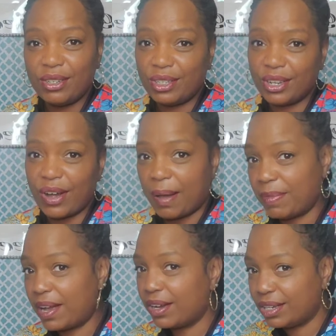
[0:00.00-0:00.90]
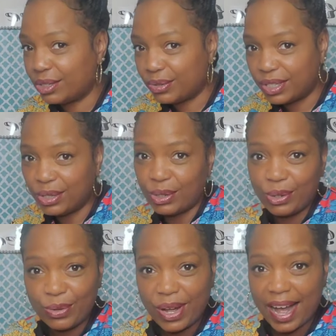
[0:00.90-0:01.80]
so I'm not going to do it to
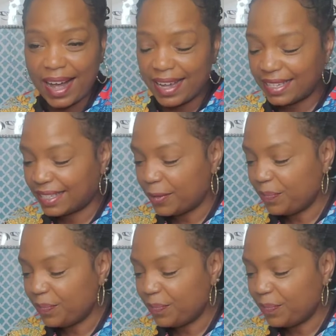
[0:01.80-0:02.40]
you guys.